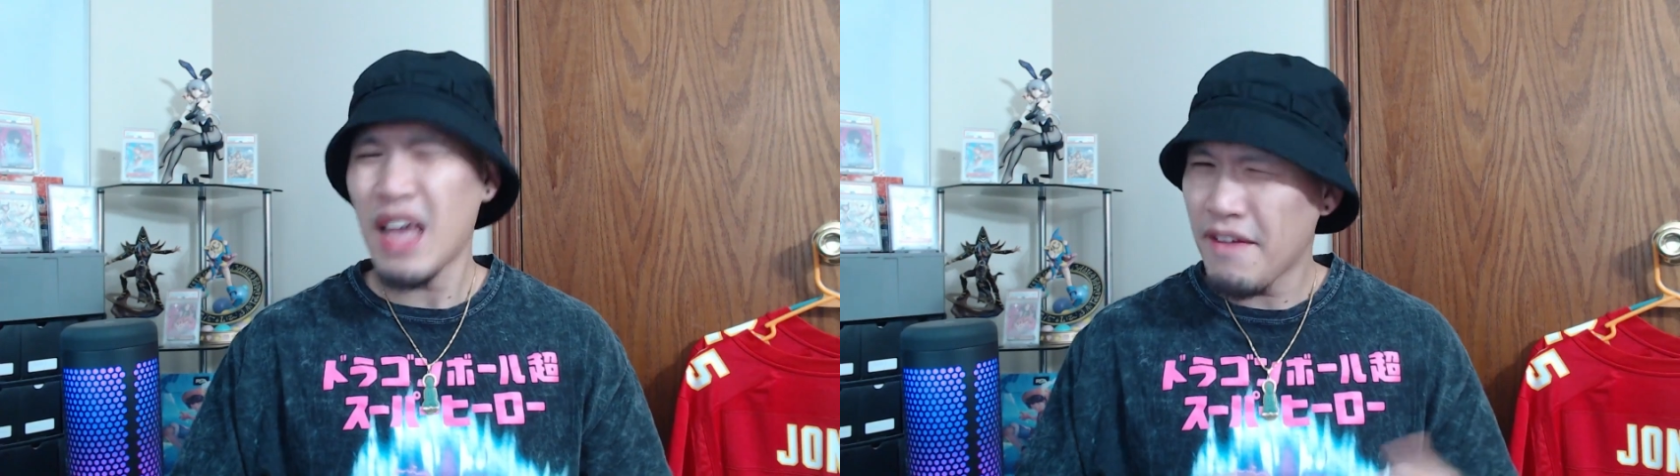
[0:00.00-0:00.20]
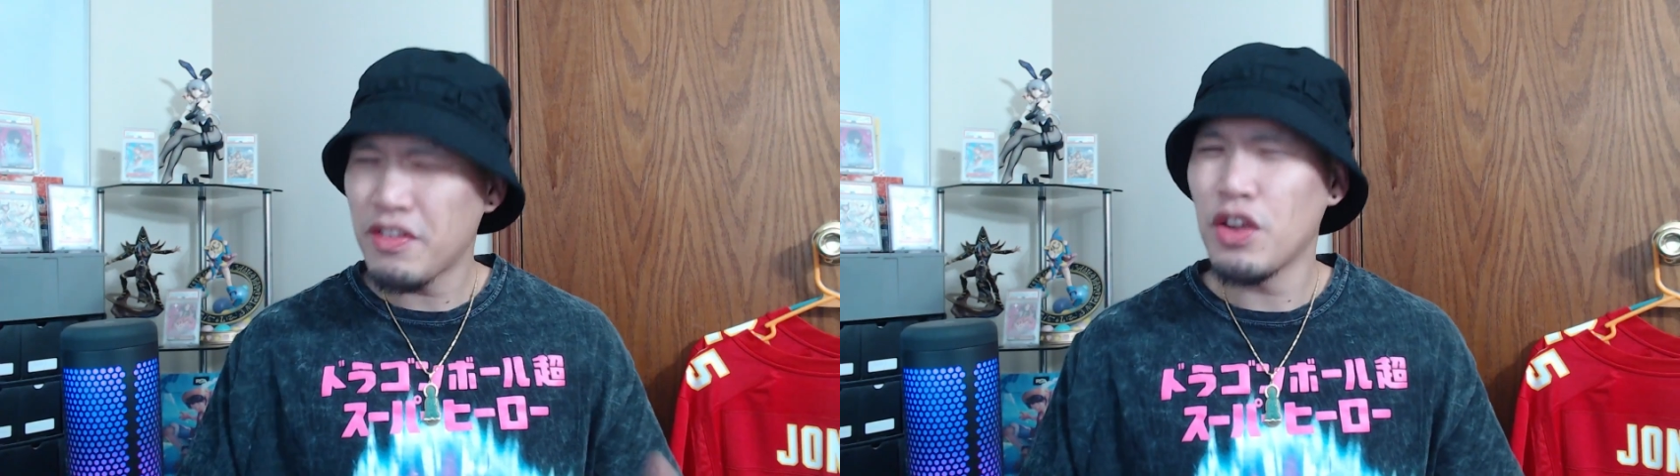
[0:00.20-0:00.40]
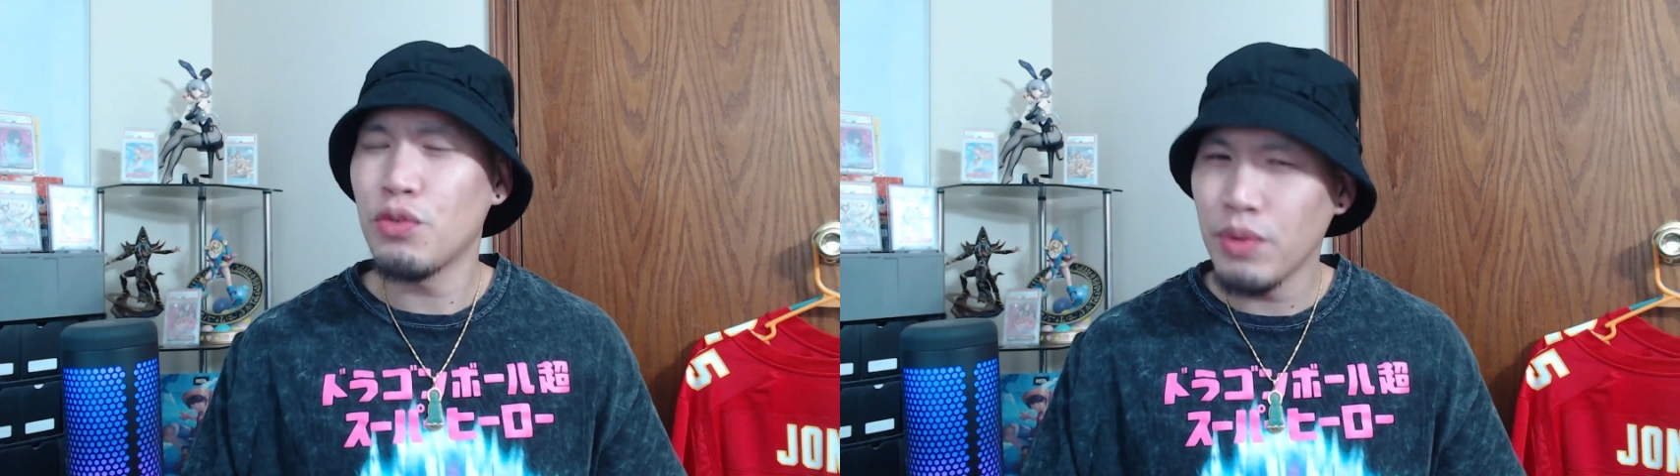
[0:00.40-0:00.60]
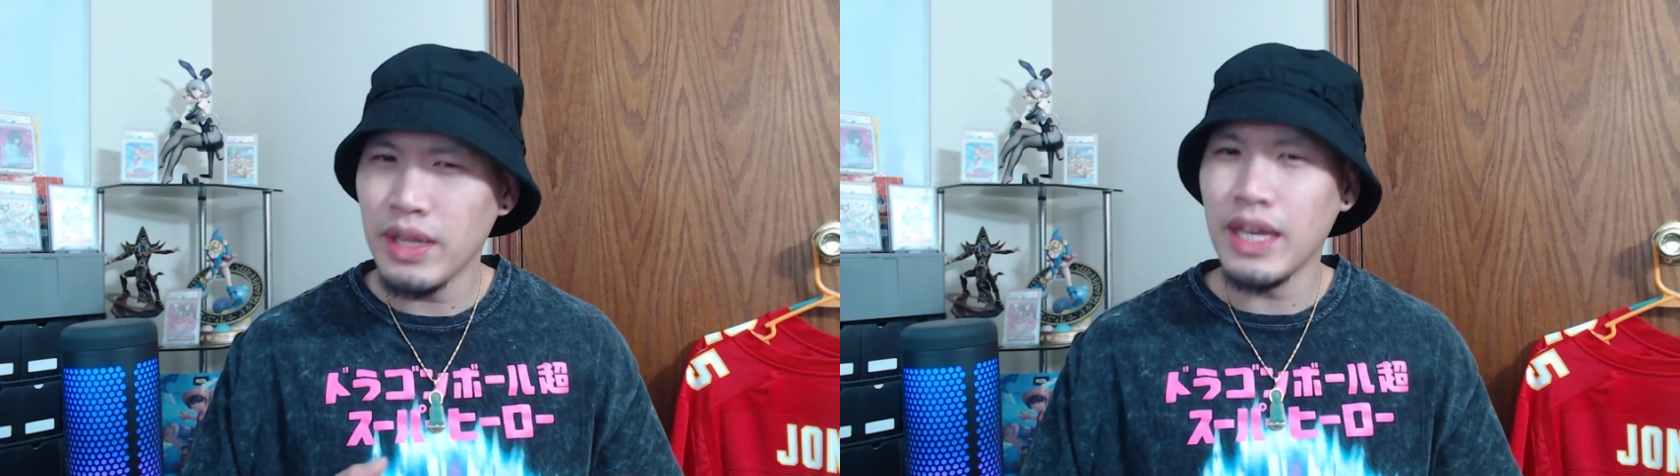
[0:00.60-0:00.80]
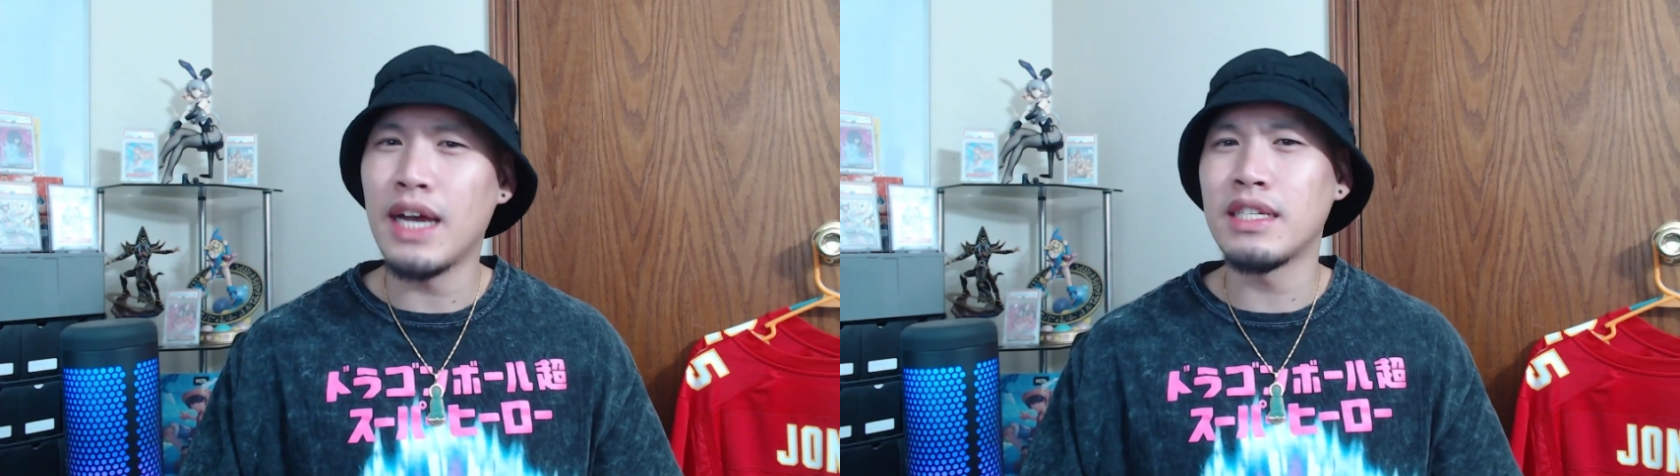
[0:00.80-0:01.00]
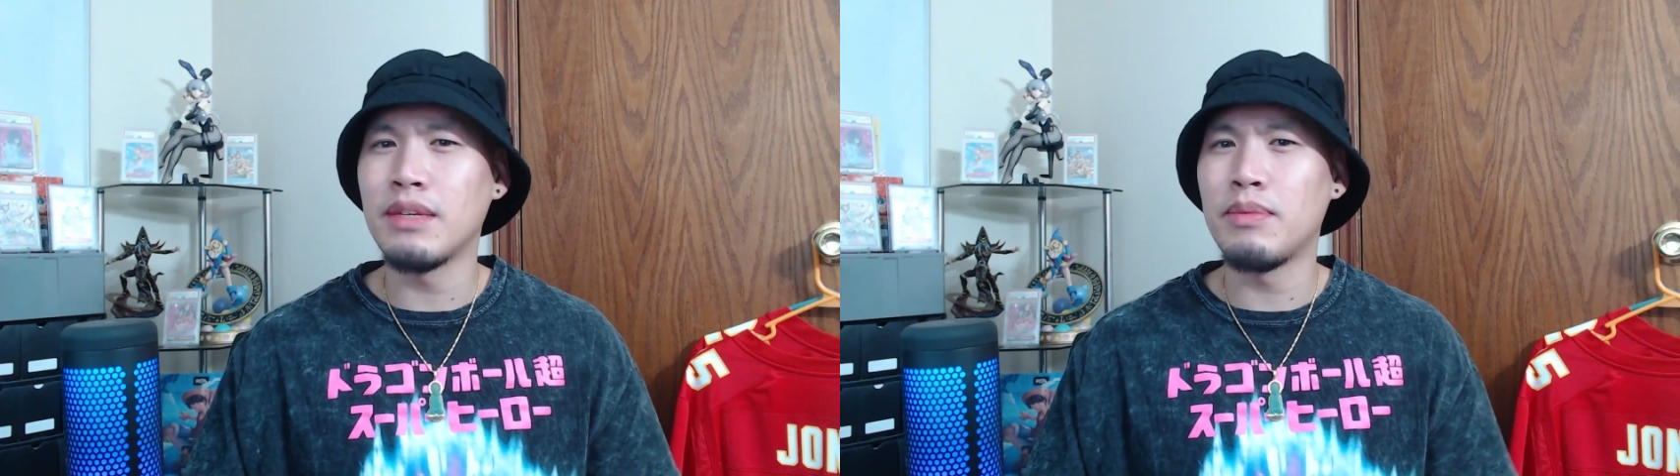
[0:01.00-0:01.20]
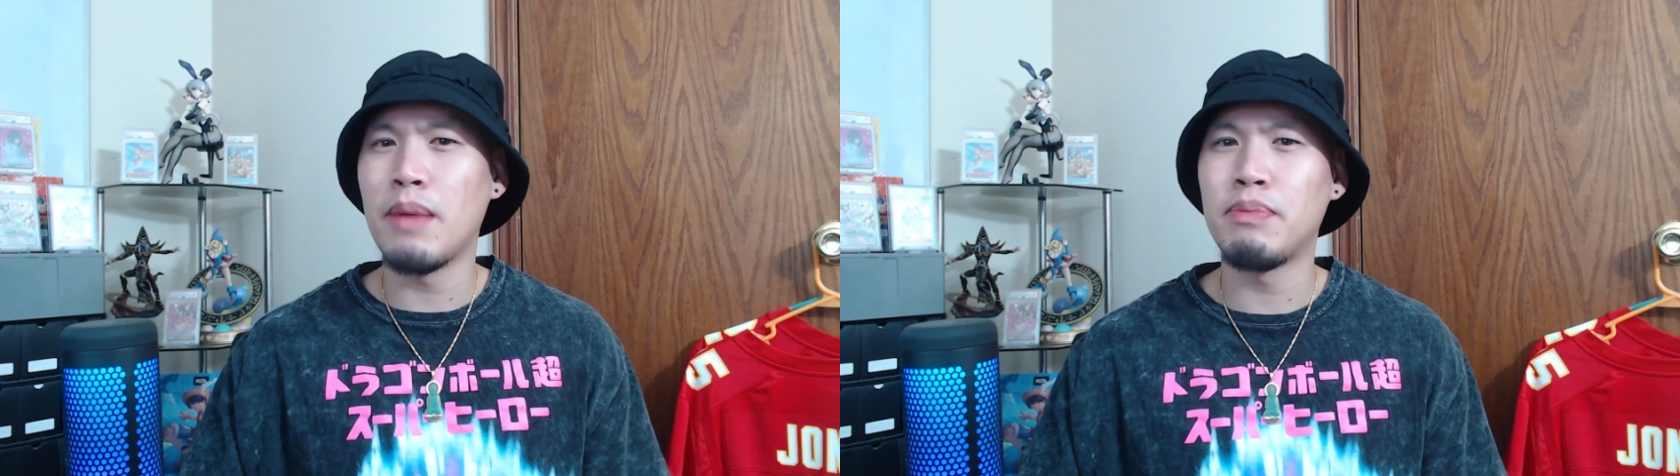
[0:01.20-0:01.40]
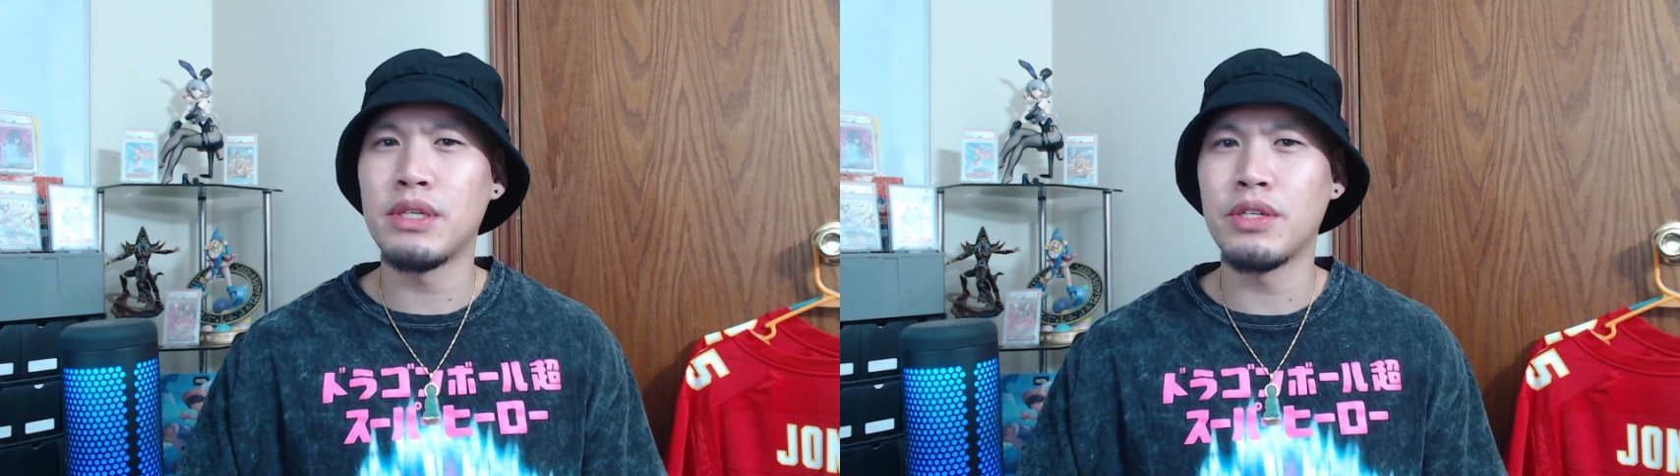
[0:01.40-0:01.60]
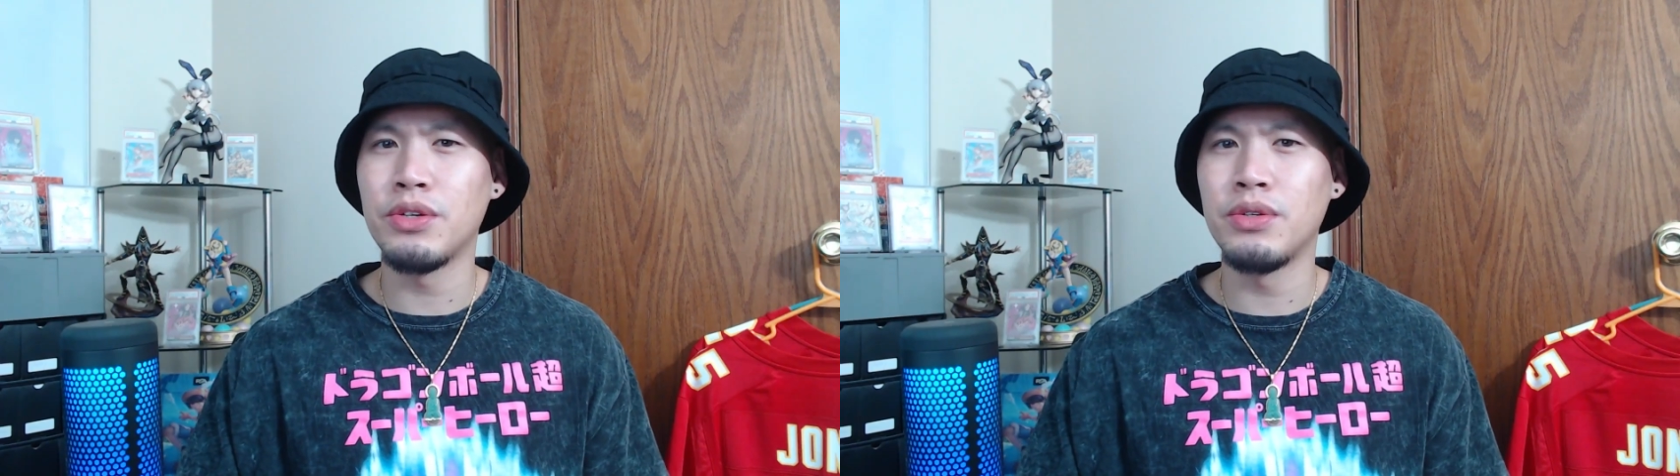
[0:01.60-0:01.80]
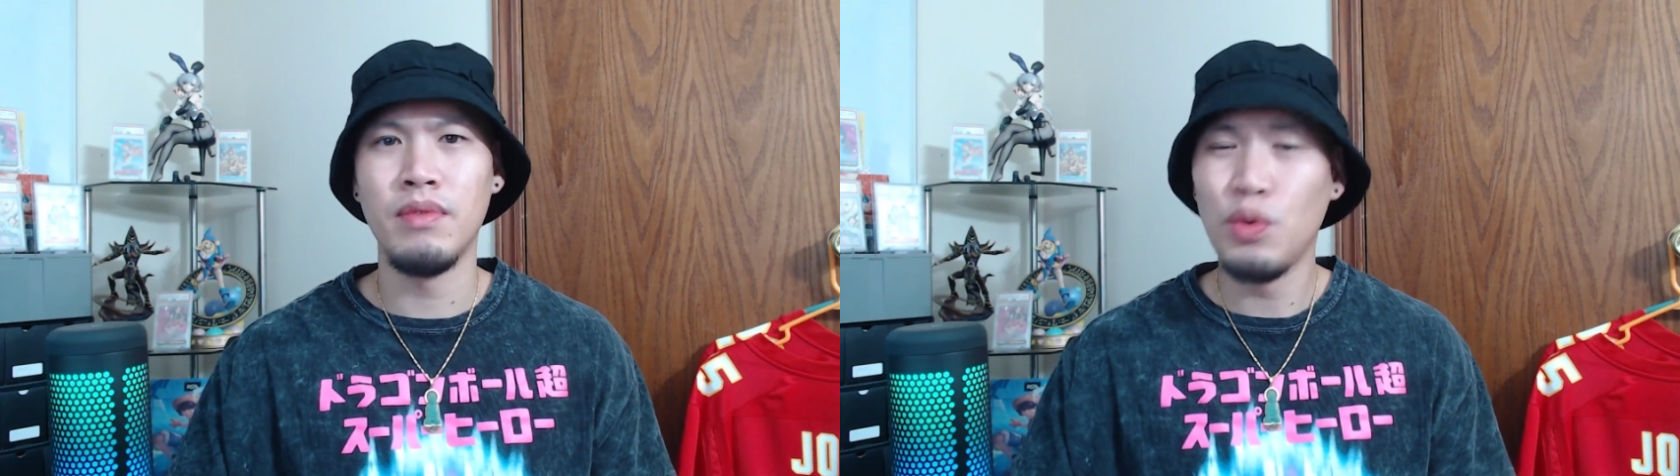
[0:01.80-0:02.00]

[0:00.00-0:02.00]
After a really awesome episode